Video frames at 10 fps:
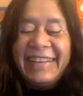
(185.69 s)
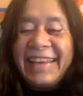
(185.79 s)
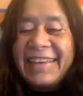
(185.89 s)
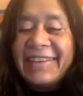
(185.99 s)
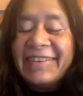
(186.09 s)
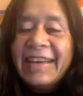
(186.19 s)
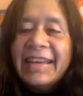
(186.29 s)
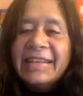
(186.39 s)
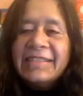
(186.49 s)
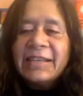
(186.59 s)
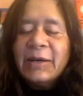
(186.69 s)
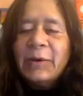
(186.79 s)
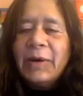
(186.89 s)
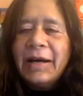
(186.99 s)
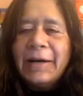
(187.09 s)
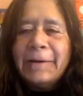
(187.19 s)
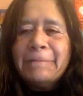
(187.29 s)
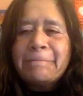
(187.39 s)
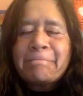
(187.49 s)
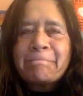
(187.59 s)
Thank you. So I
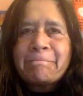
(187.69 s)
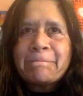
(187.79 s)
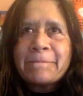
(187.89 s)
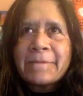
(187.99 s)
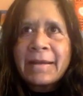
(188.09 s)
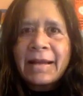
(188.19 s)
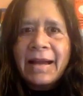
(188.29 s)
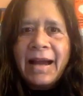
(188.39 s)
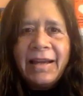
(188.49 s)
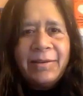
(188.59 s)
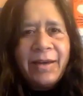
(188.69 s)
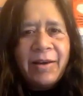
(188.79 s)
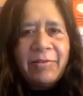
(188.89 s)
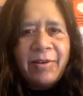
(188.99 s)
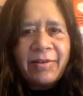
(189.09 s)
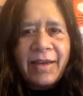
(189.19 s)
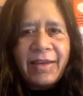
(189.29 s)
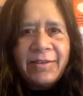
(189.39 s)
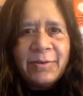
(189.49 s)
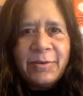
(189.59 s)
don't know how long
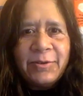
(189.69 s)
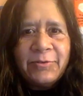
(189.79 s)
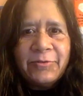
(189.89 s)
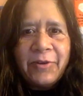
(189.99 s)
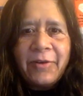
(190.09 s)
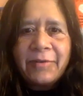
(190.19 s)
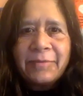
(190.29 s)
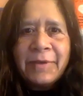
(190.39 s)
I know you for.